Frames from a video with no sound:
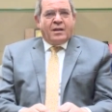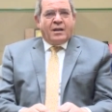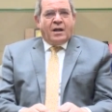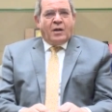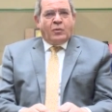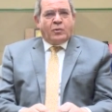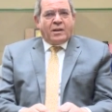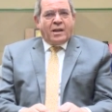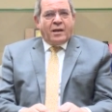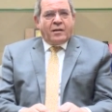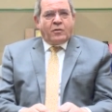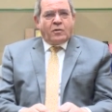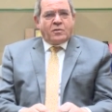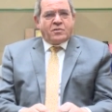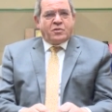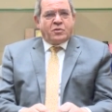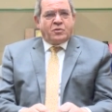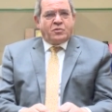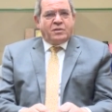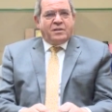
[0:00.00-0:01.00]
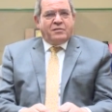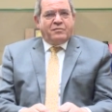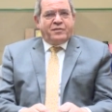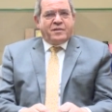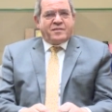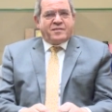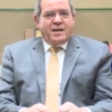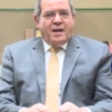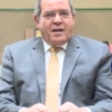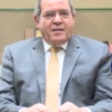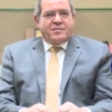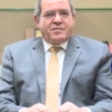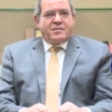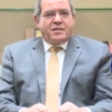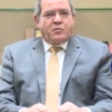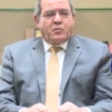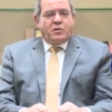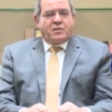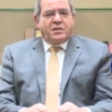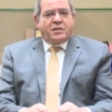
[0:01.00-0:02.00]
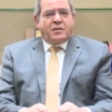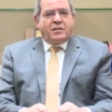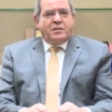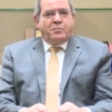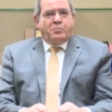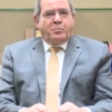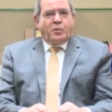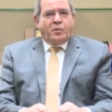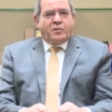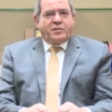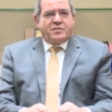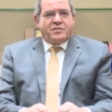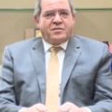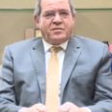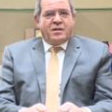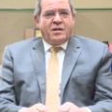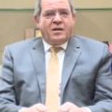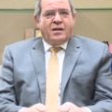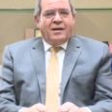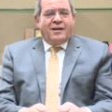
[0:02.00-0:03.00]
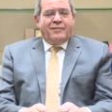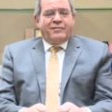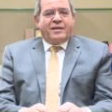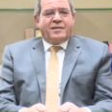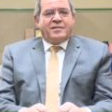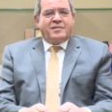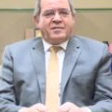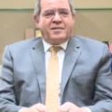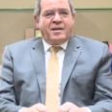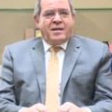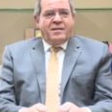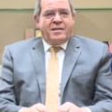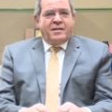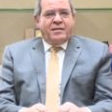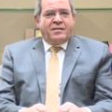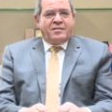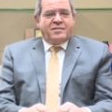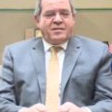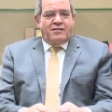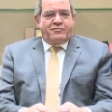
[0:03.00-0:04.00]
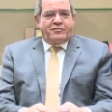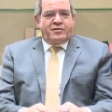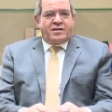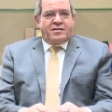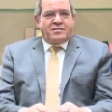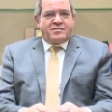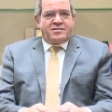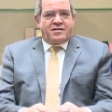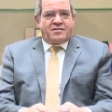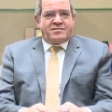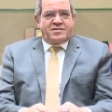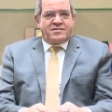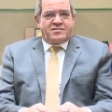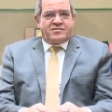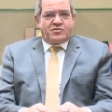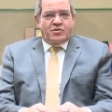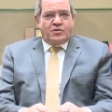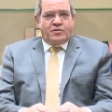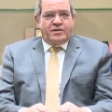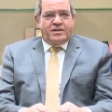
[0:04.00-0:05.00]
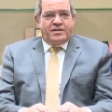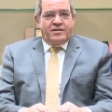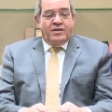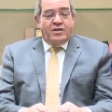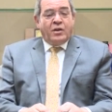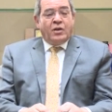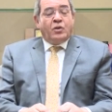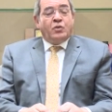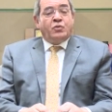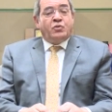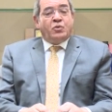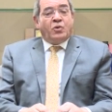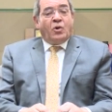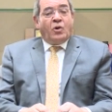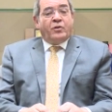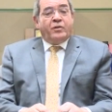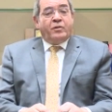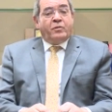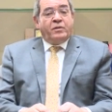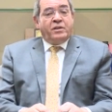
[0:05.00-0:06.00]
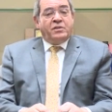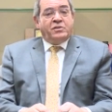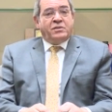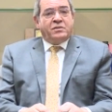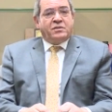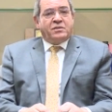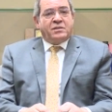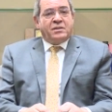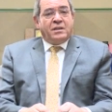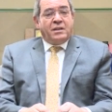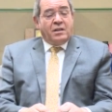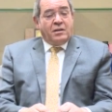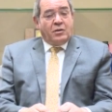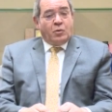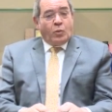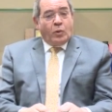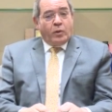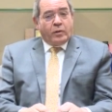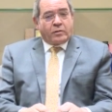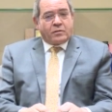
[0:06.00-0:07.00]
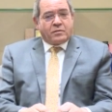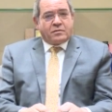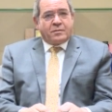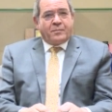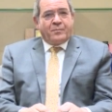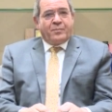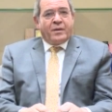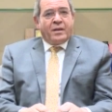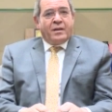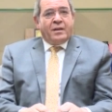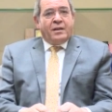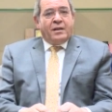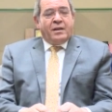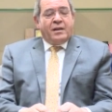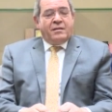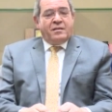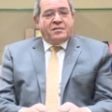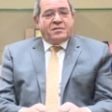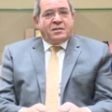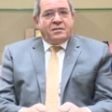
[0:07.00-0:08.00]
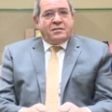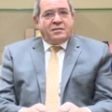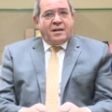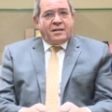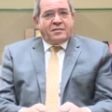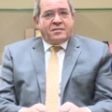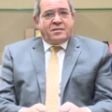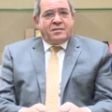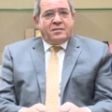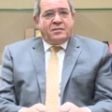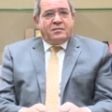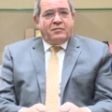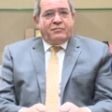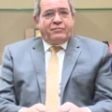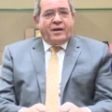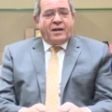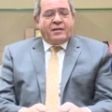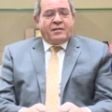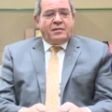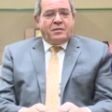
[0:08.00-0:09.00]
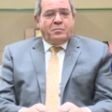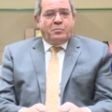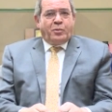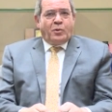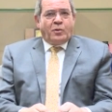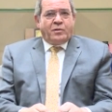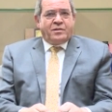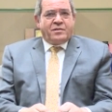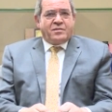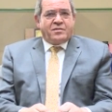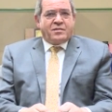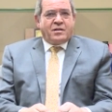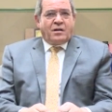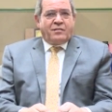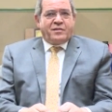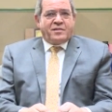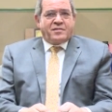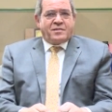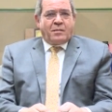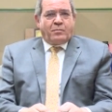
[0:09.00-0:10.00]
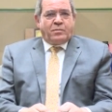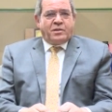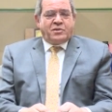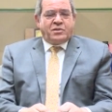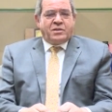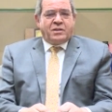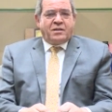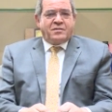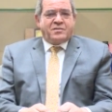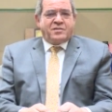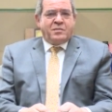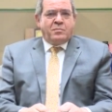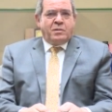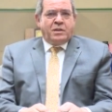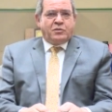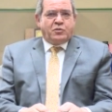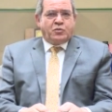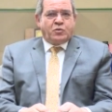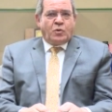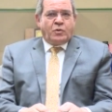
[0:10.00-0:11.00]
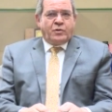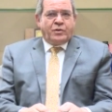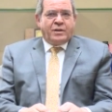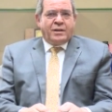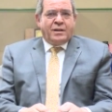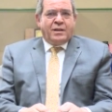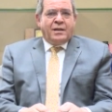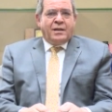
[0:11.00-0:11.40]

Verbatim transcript: I would like also to emphasize the critical importance of extending this African success story to other regions in the world. In this context, the vital importance of establishing a similar zone